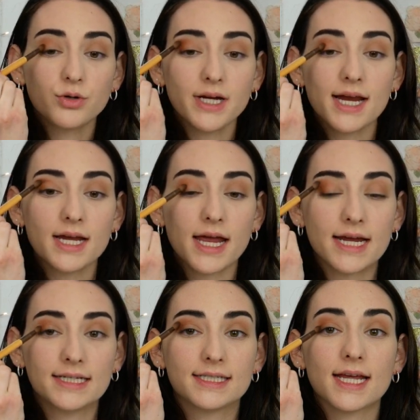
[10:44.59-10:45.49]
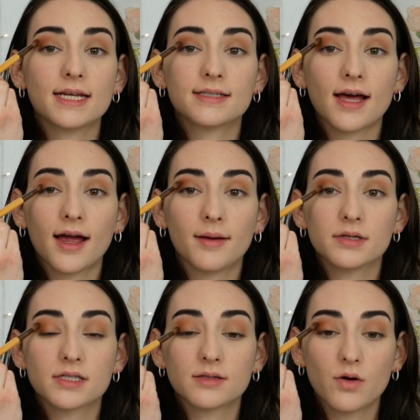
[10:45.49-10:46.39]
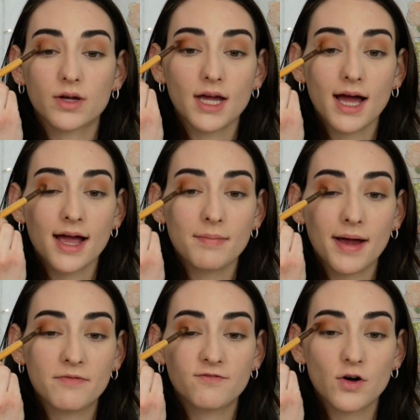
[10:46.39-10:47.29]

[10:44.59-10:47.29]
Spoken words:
creating a daytime smoky eye by